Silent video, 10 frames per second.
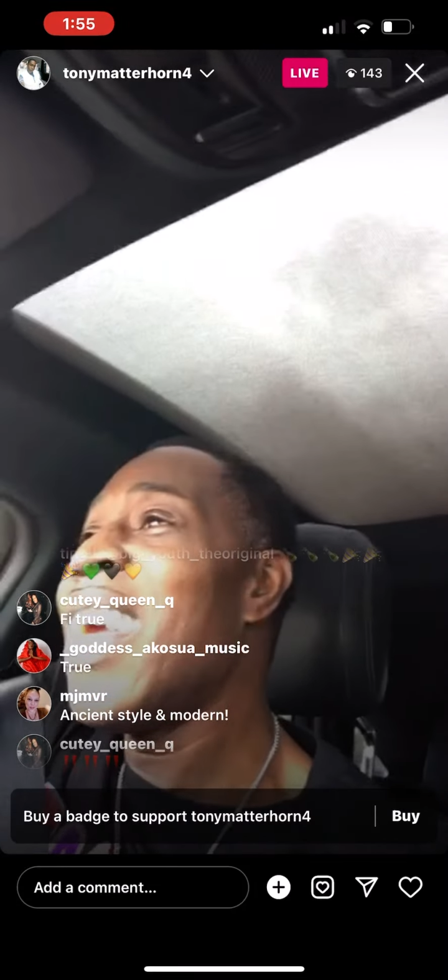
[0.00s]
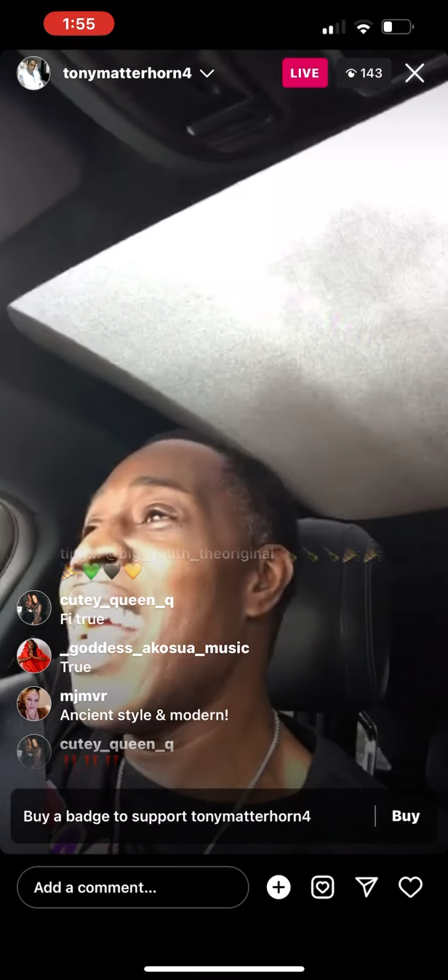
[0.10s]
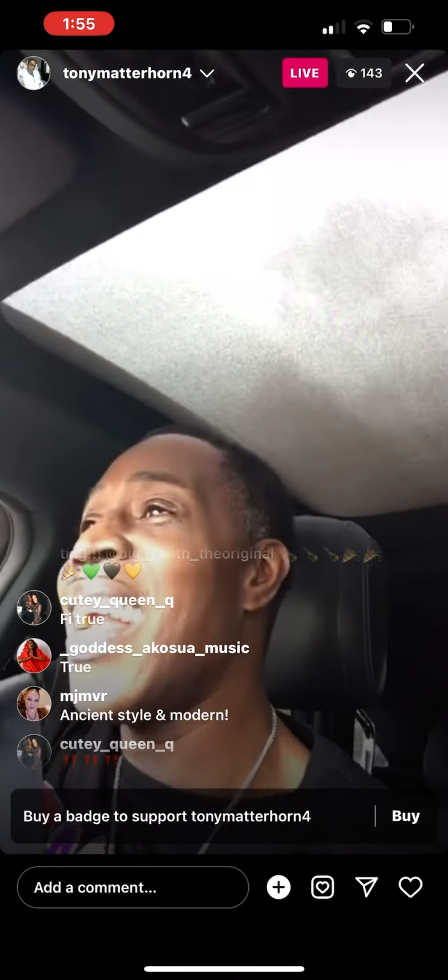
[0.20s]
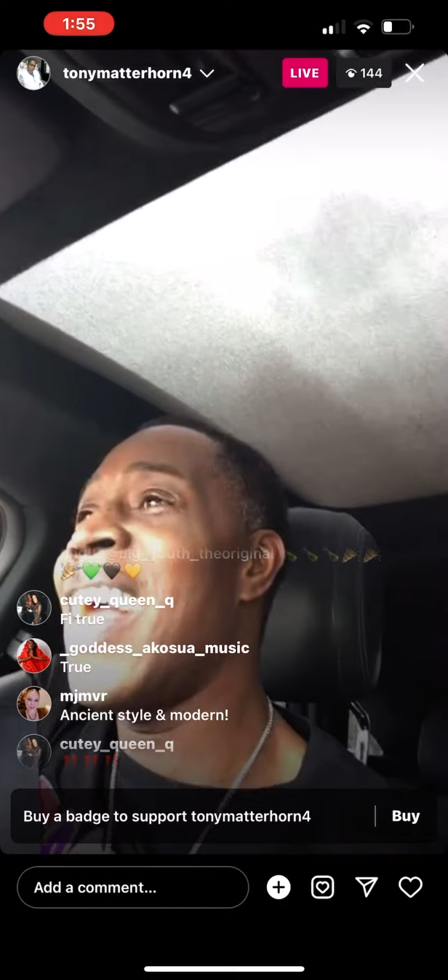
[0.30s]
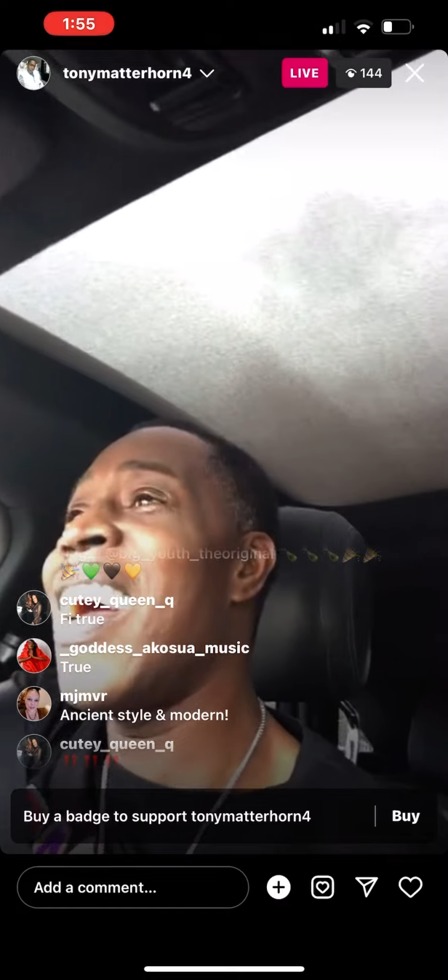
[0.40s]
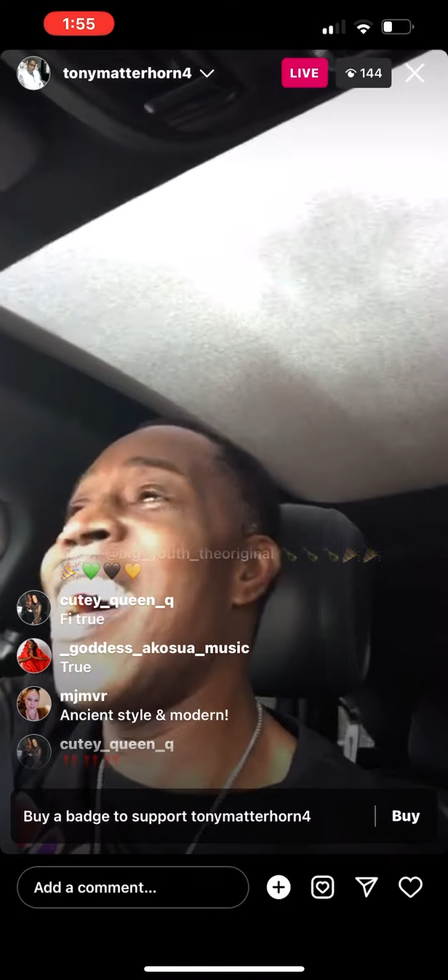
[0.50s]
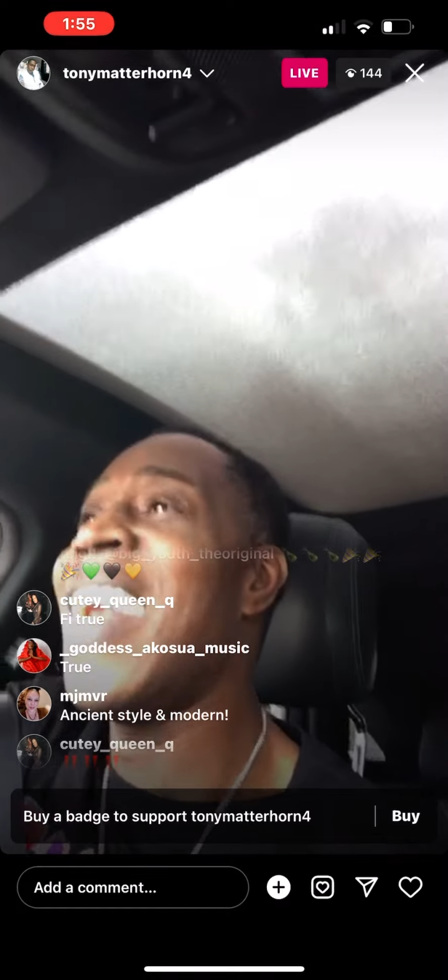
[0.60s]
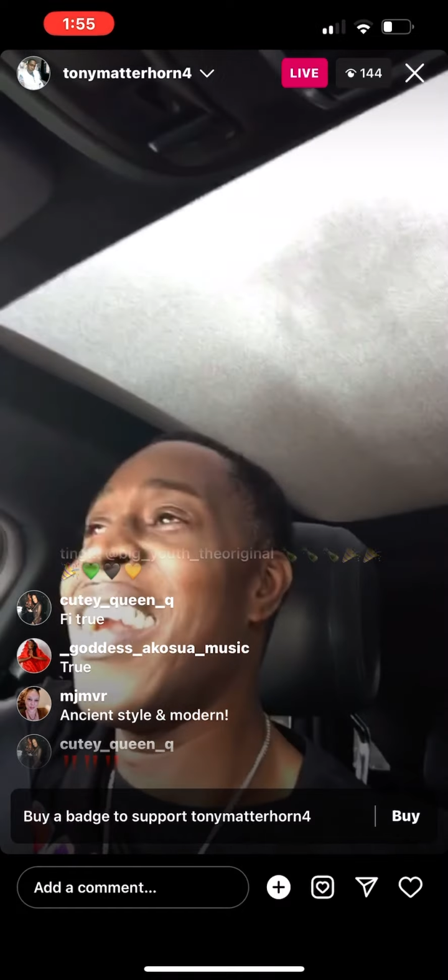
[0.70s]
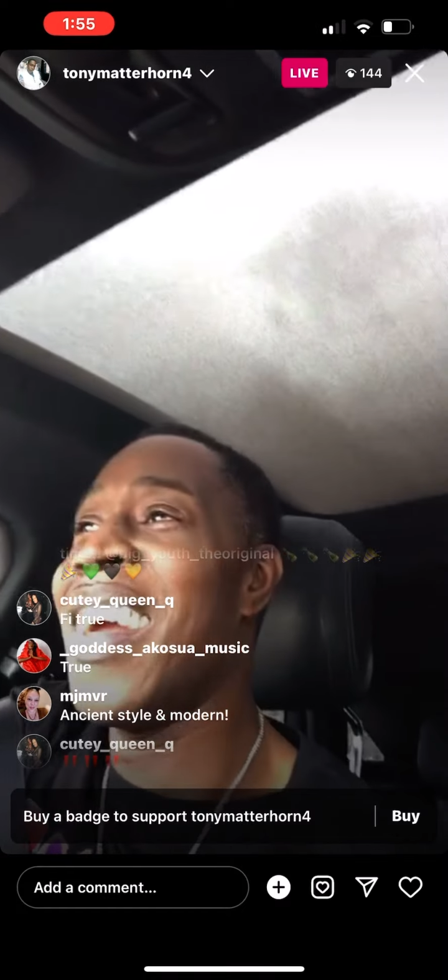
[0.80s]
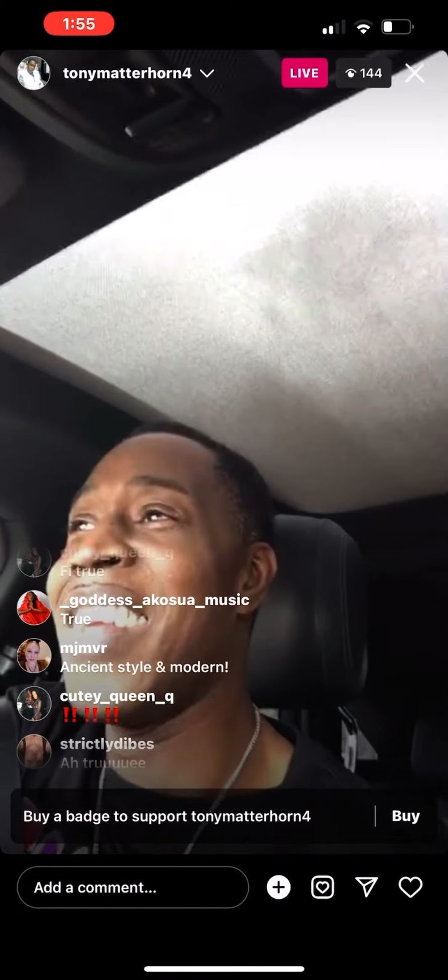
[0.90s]
chila la
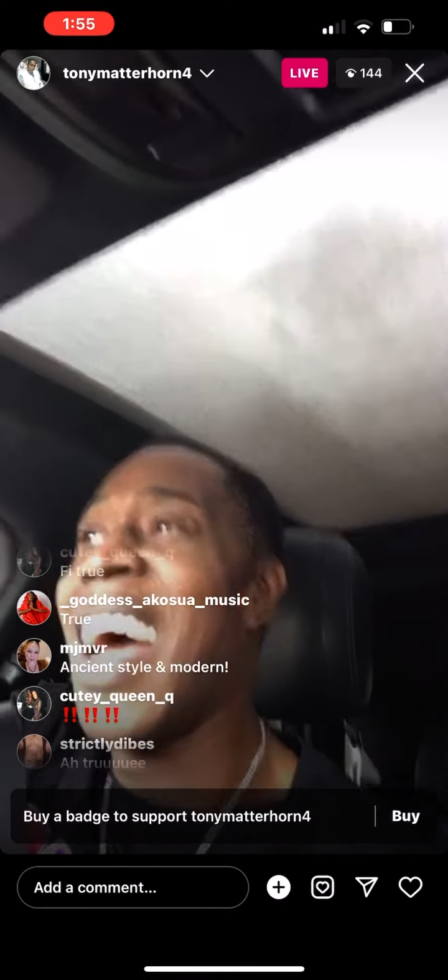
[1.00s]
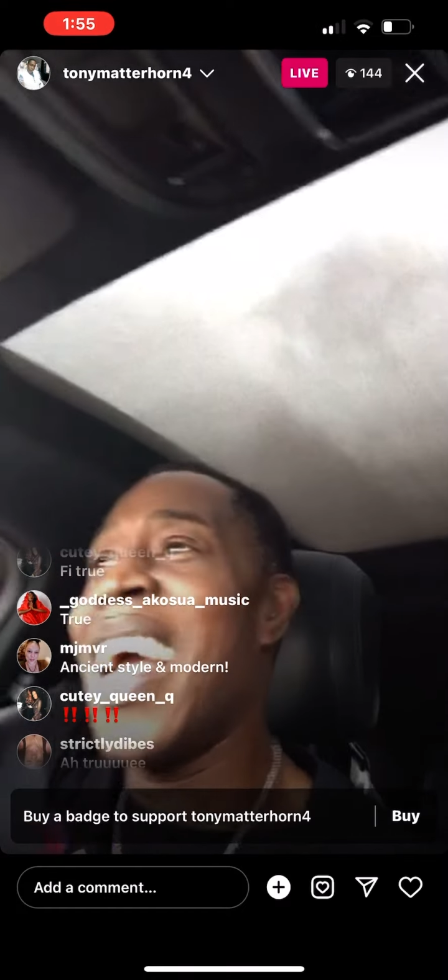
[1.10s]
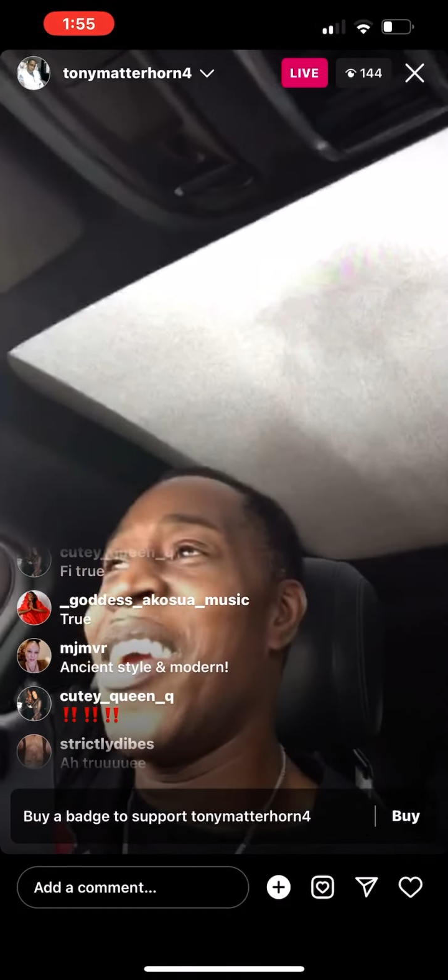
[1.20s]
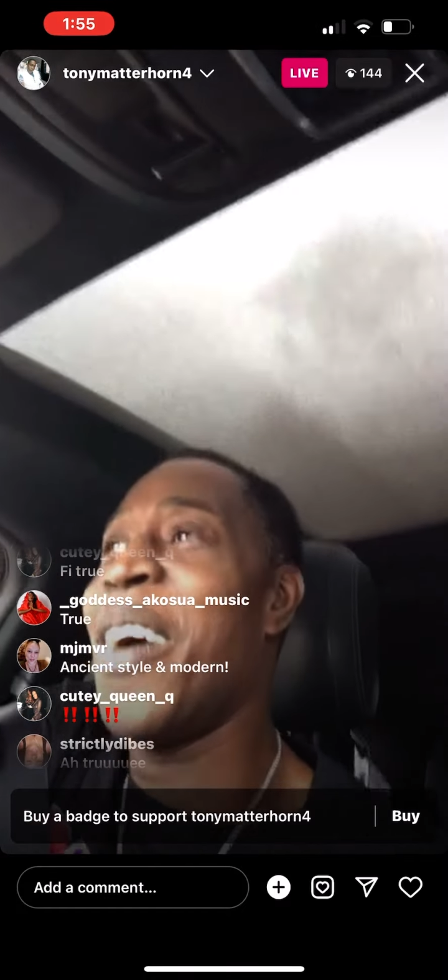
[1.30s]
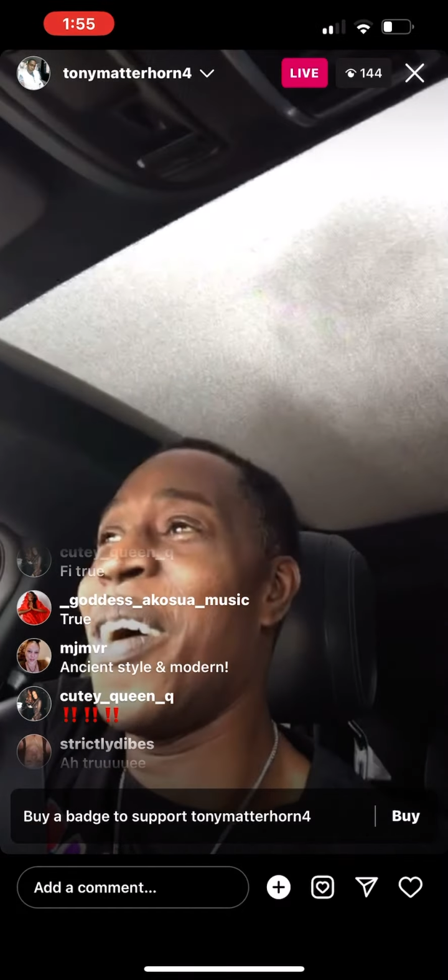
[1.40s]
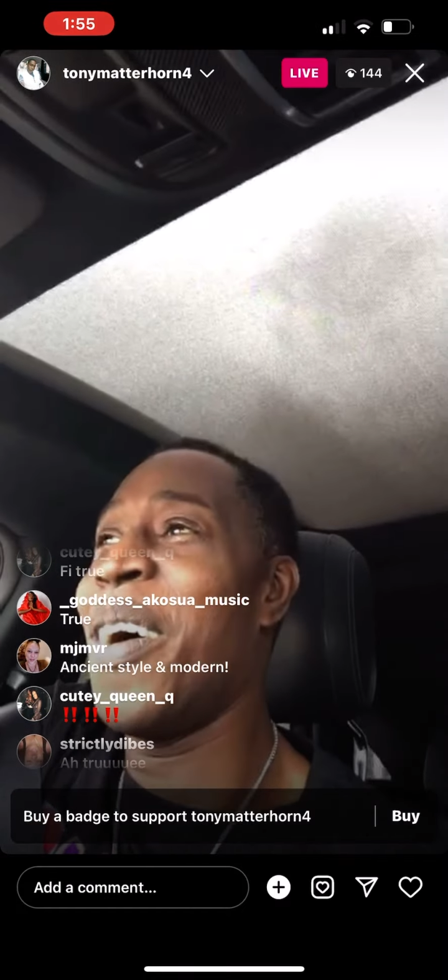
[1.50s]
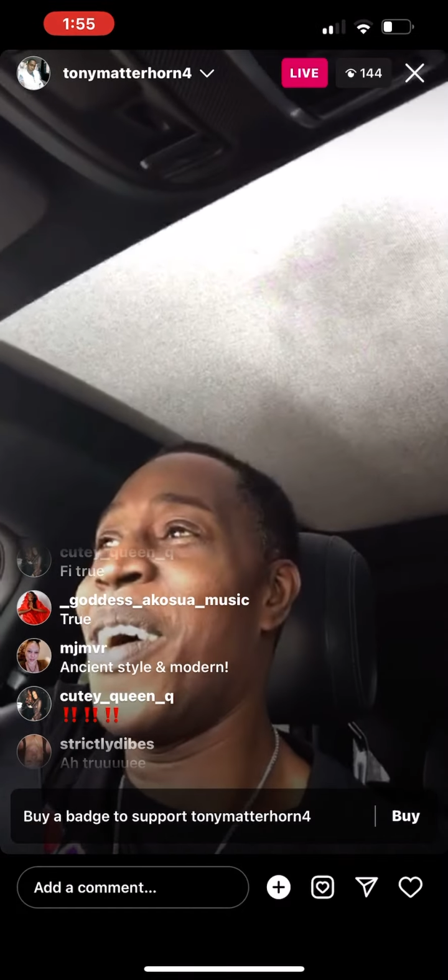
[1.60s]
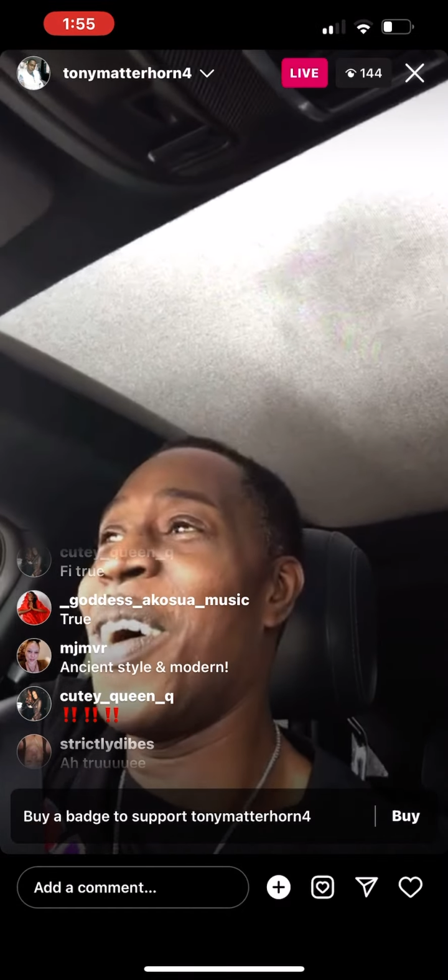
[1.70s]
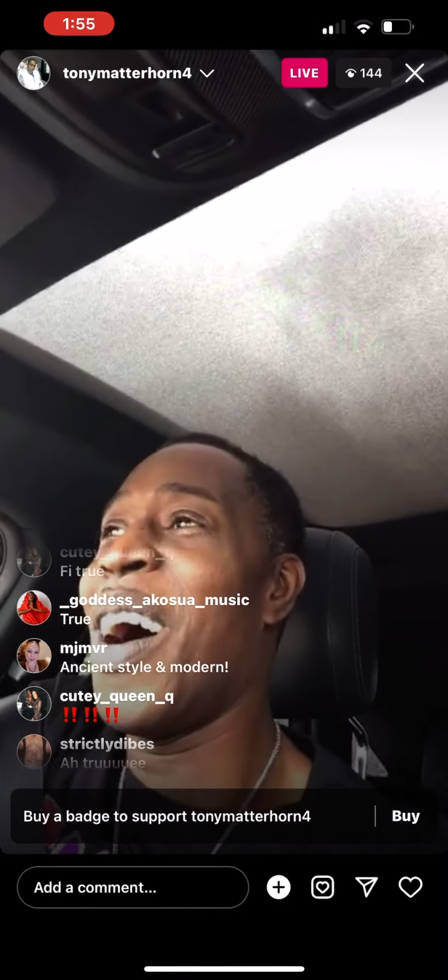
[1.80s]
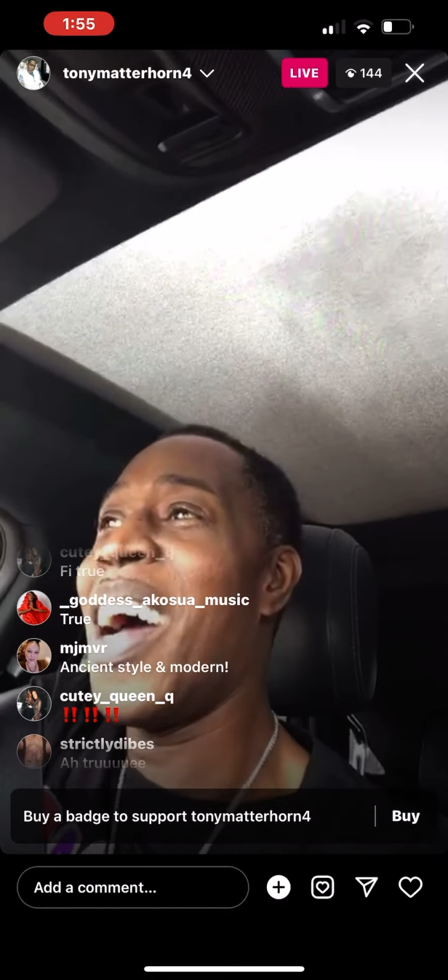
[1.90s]
la la la
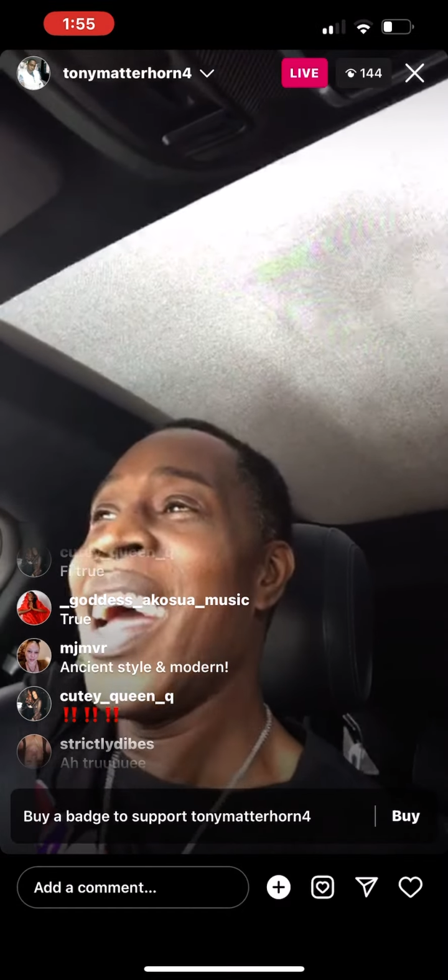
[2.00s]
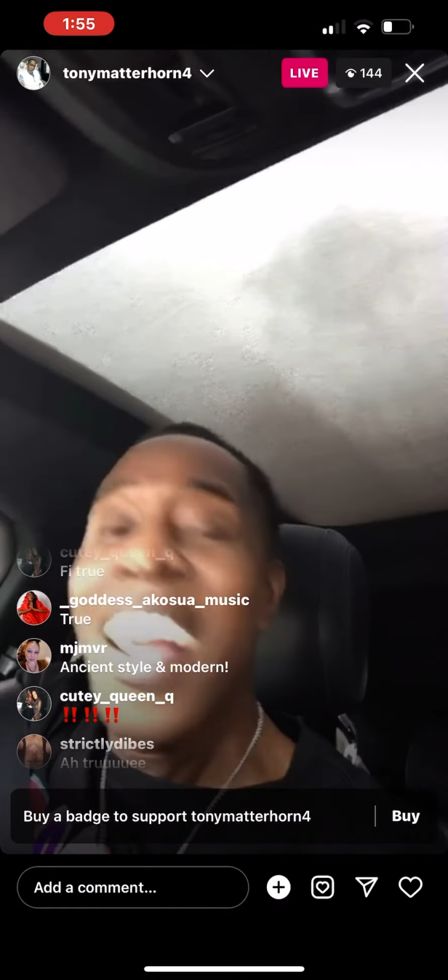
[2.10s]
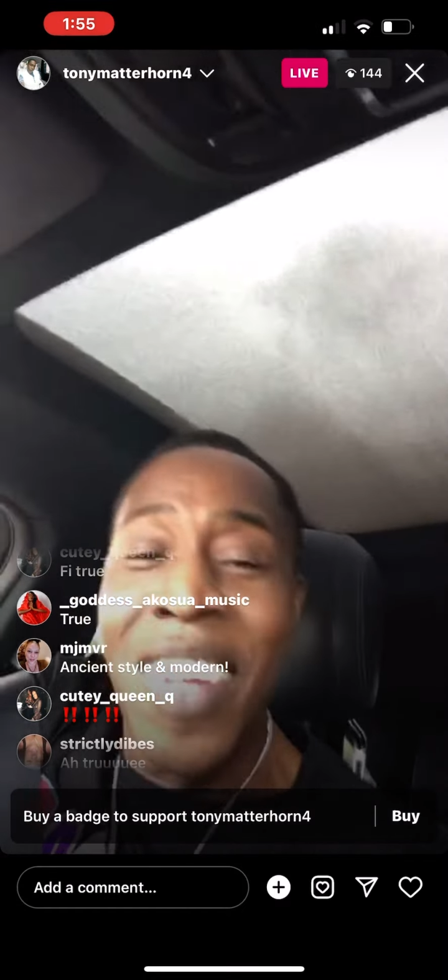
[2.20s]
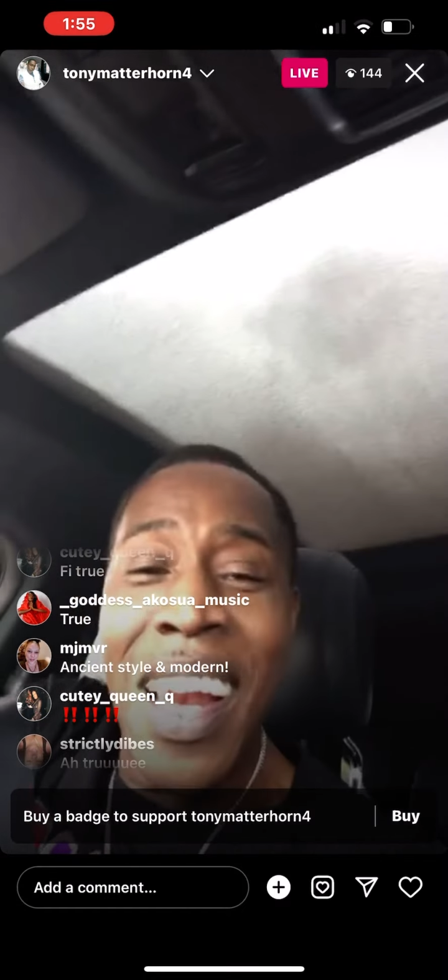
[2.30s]
ayo,